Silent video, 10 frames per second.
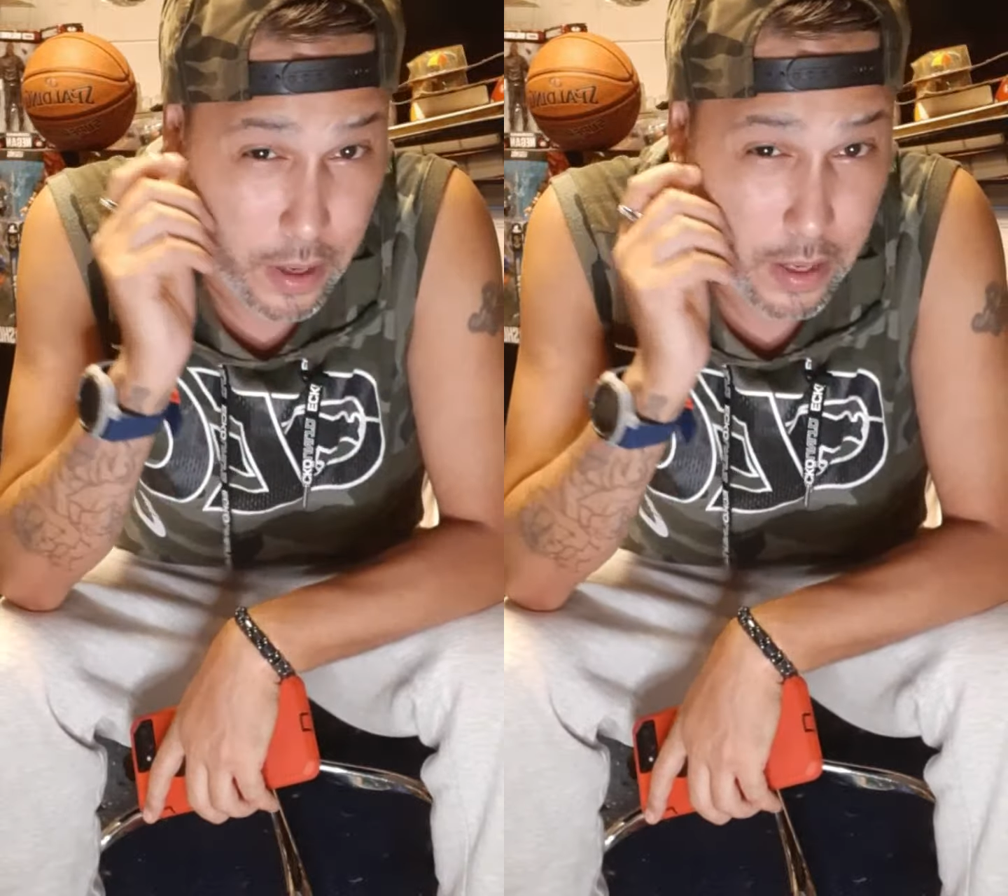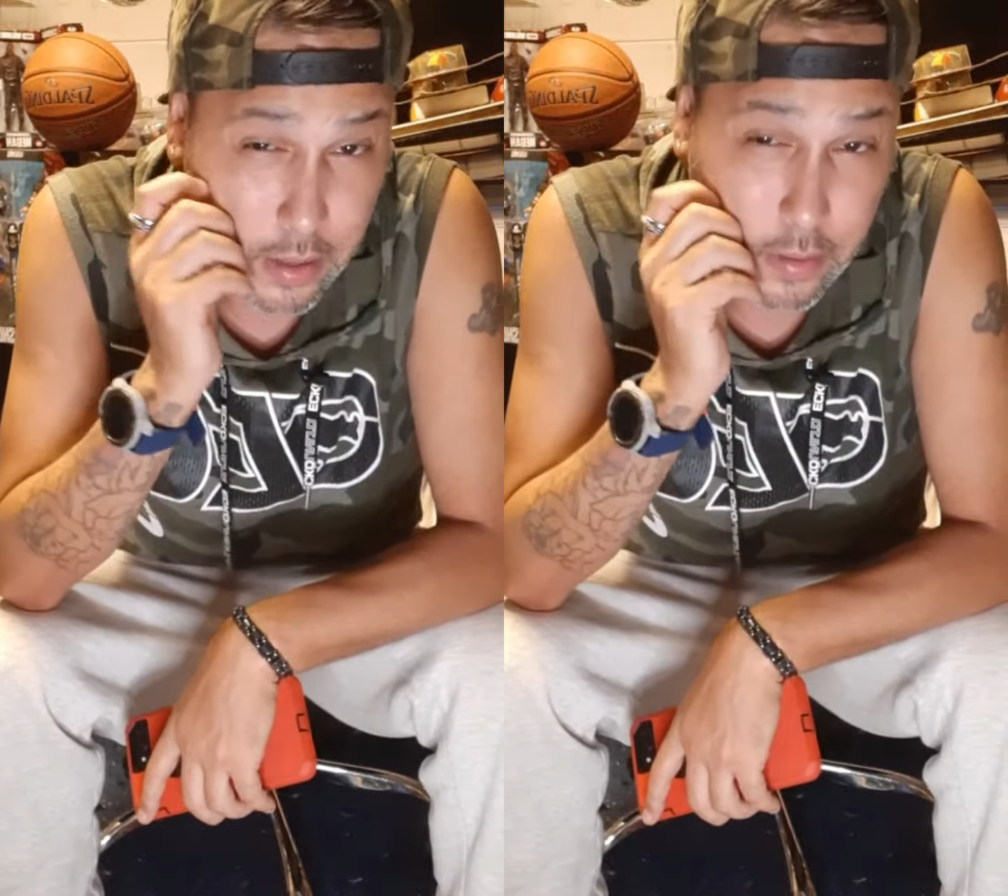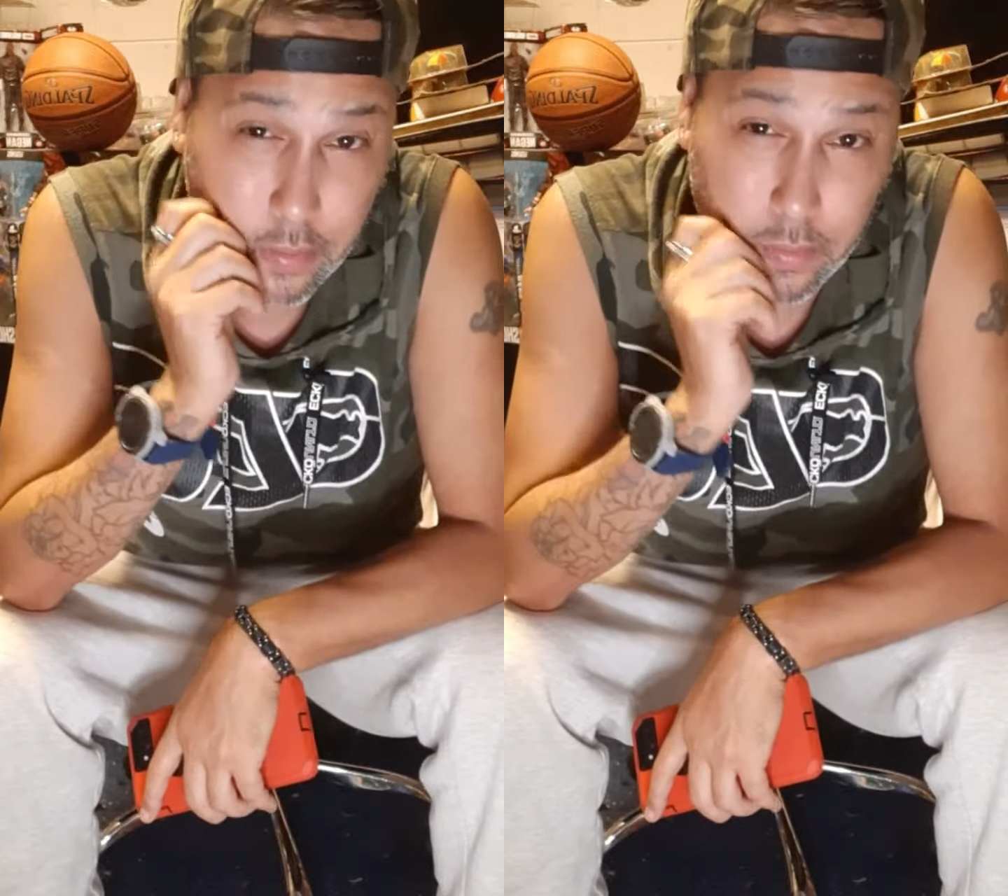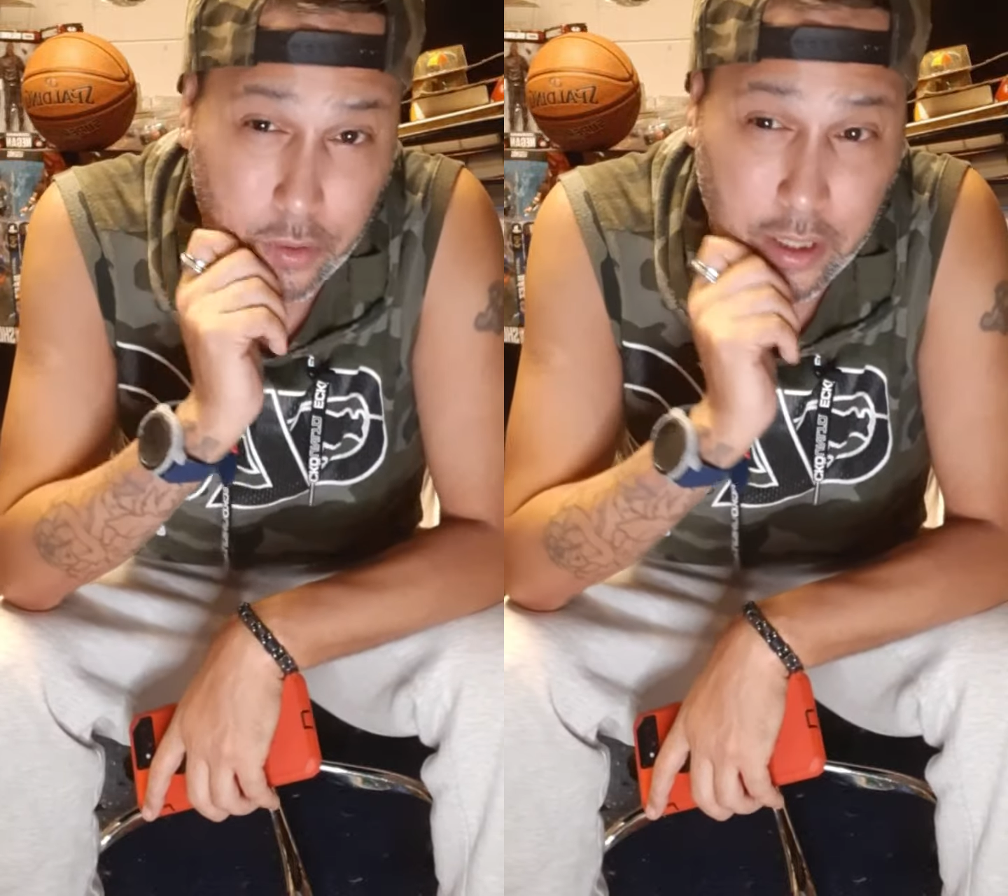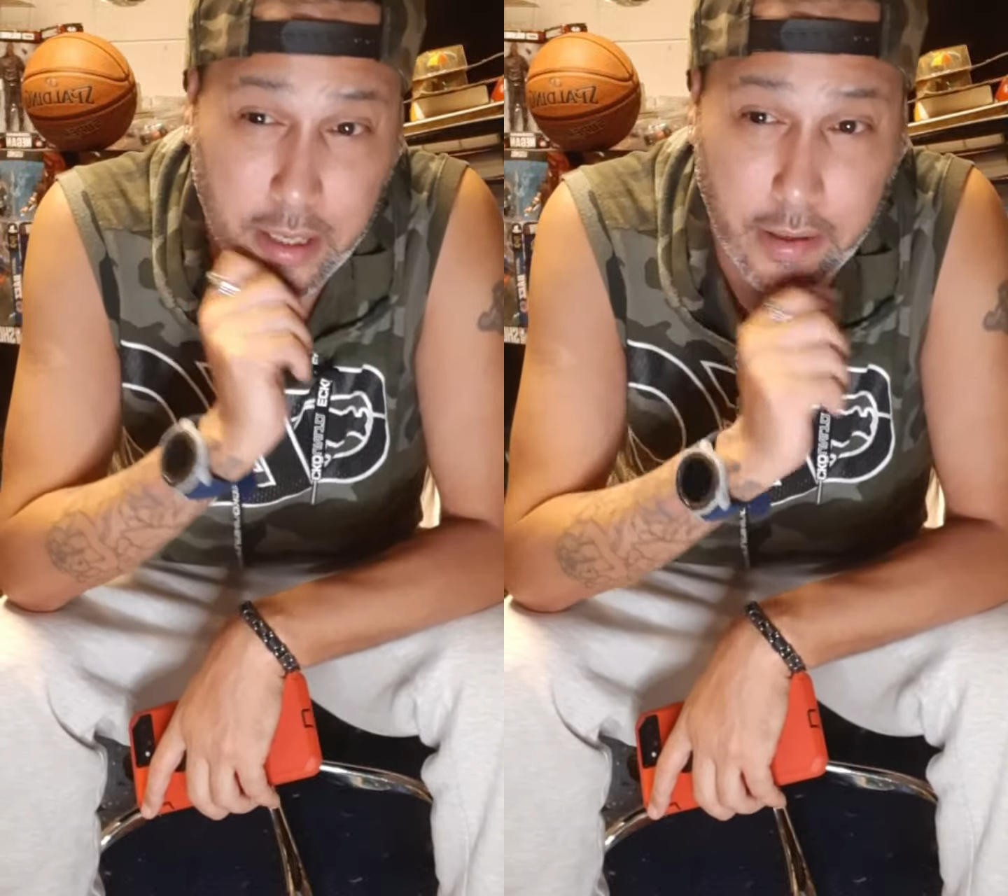and
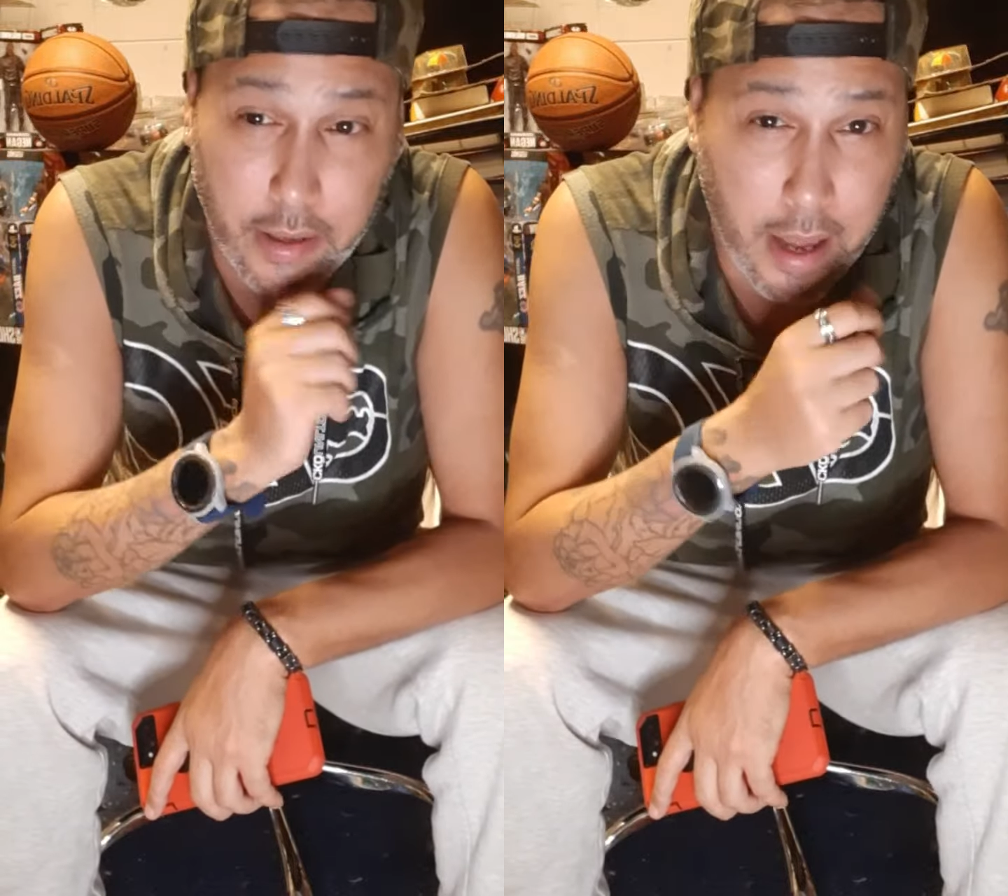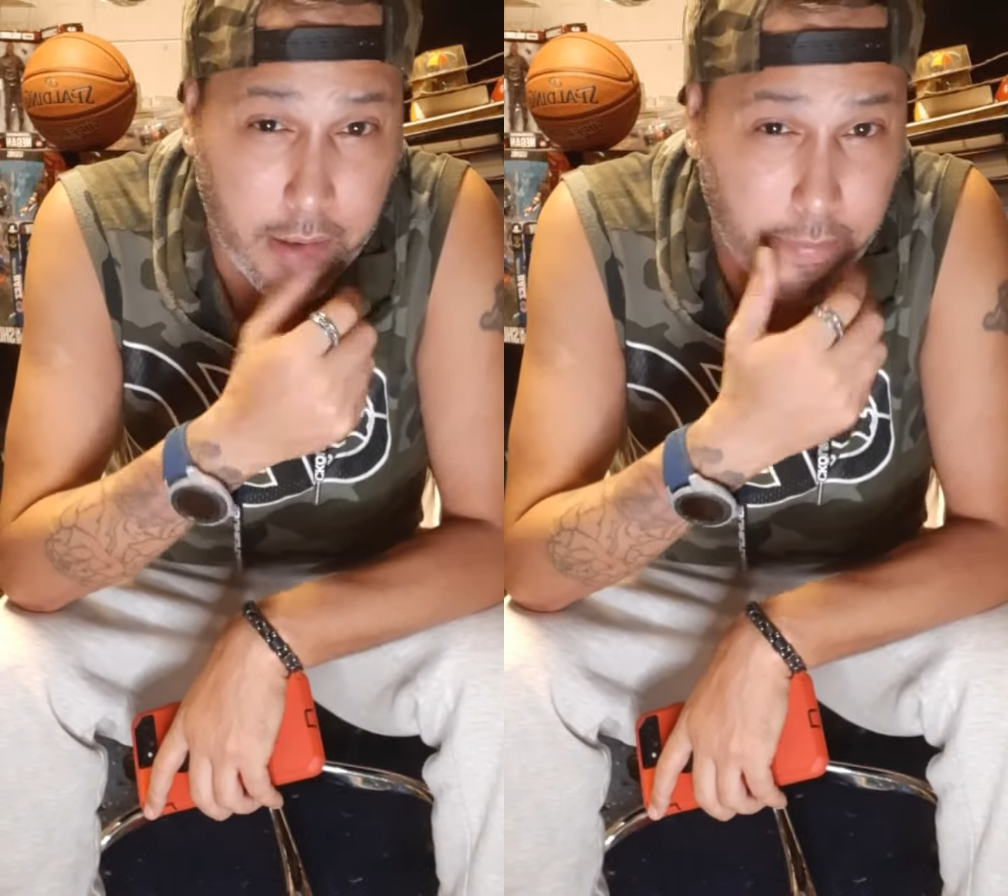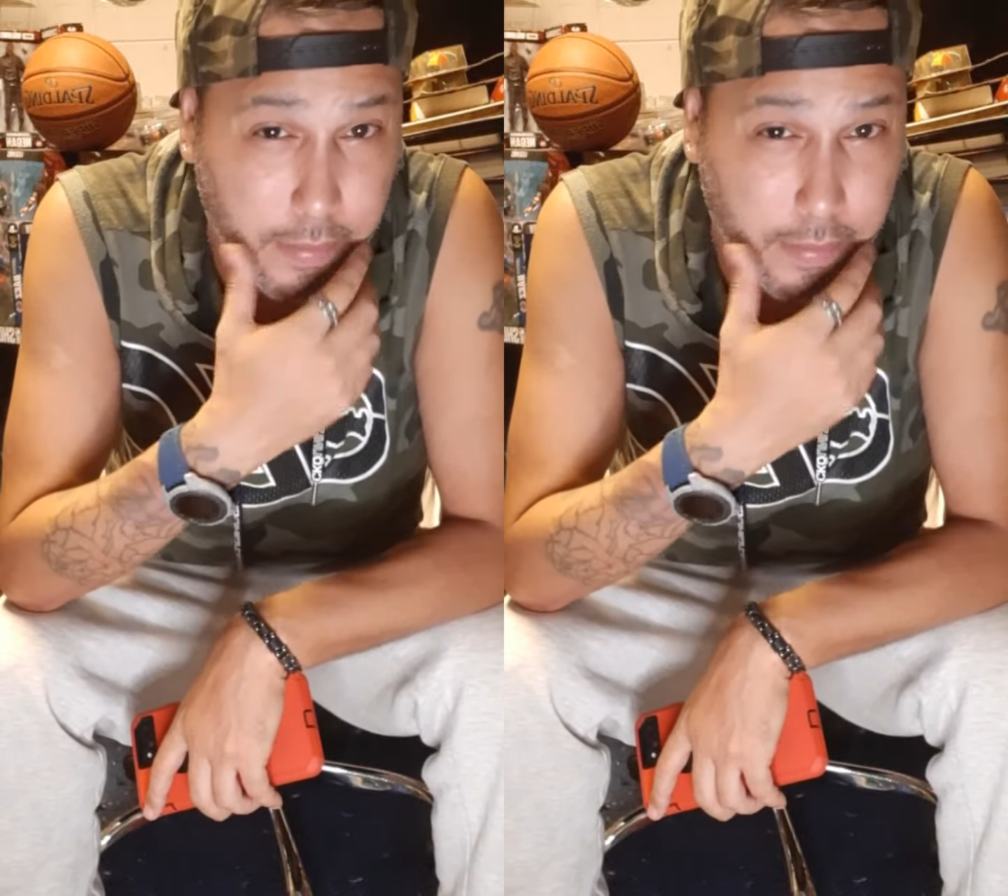she didn't, like,